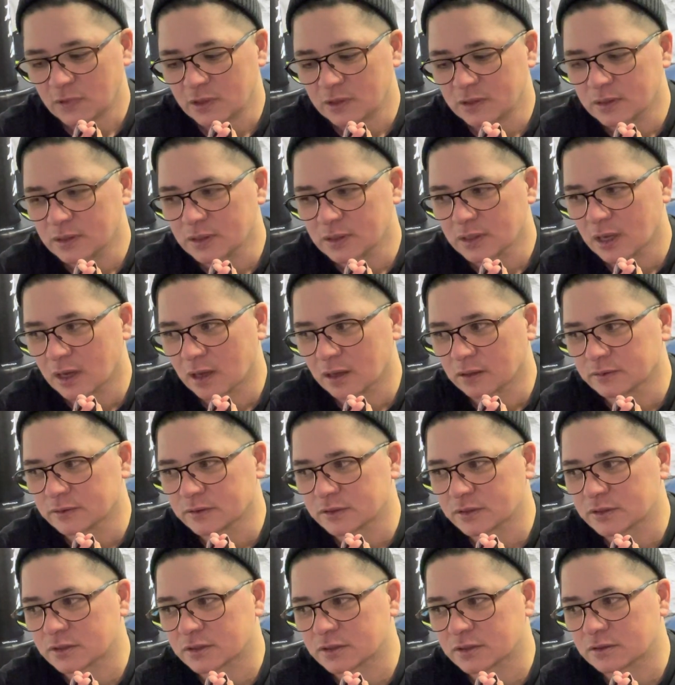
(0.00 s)
Now,
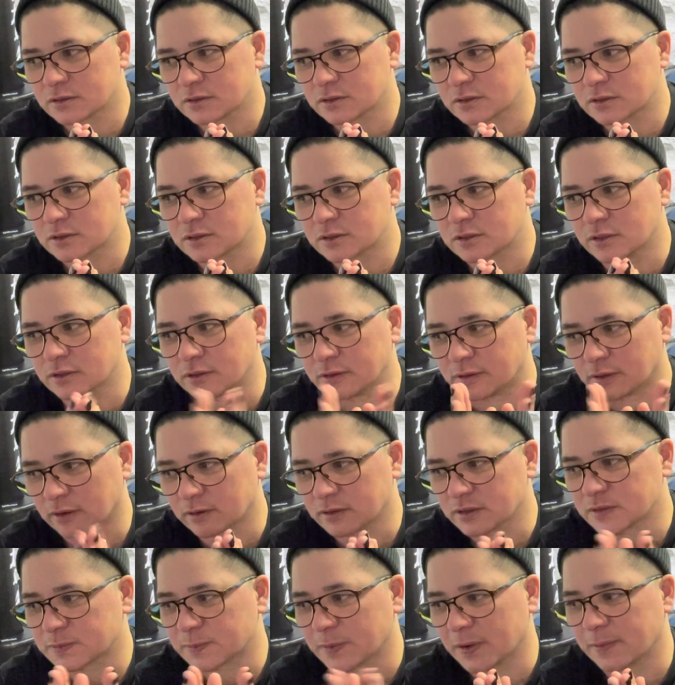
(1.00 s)
to
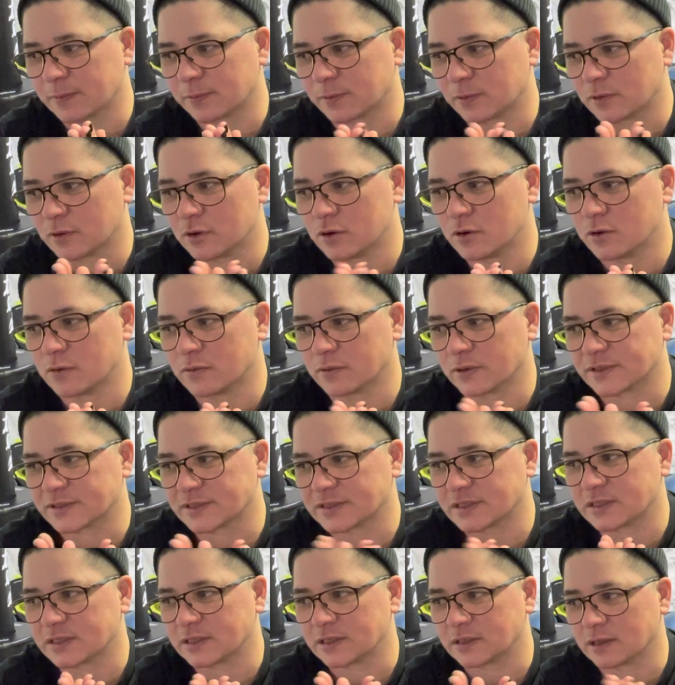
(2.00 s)
those people who are
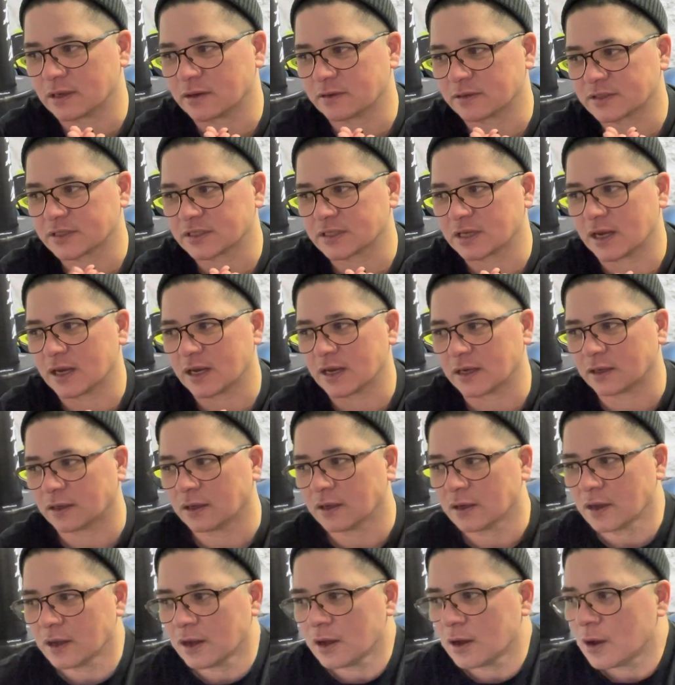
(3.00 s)
sitting there saying,
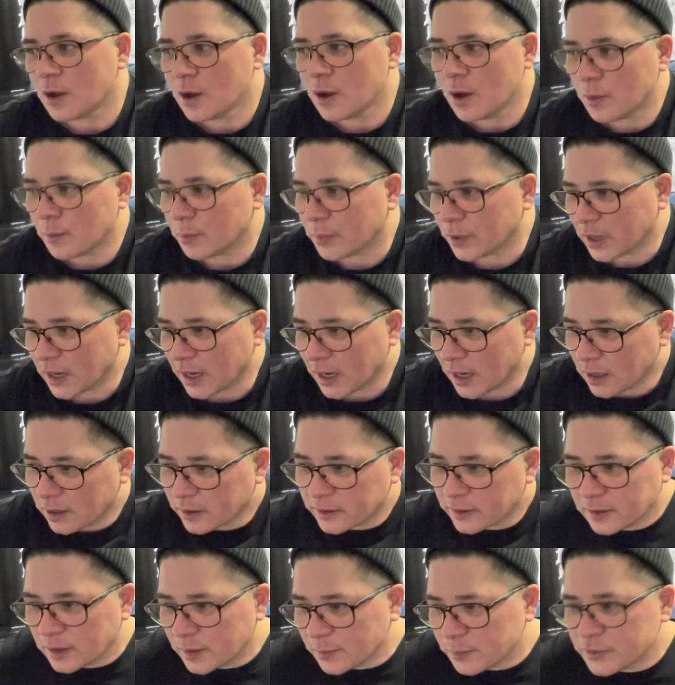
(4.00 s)
but how
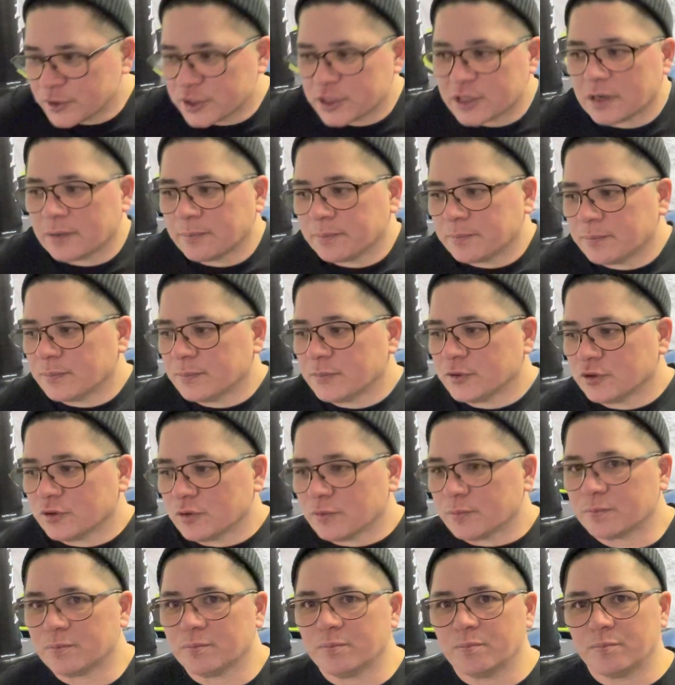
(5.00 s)
can I do a
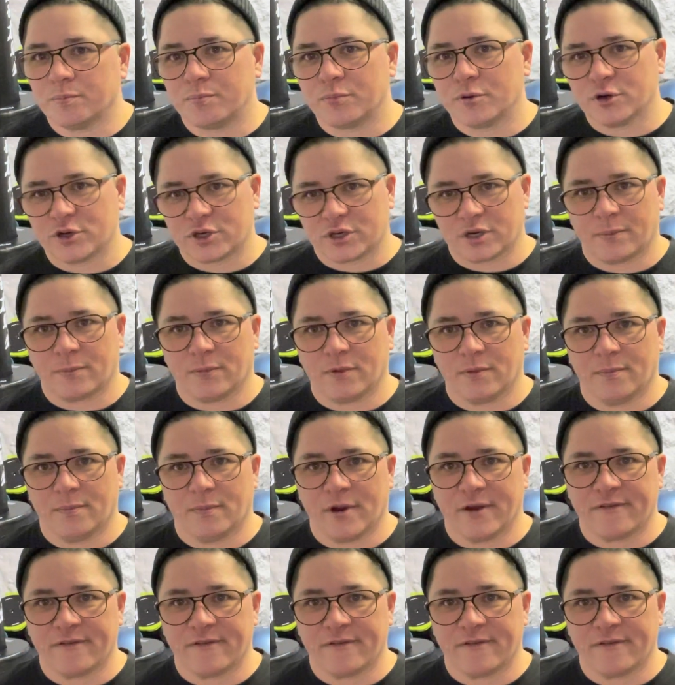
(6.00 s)
push-up on my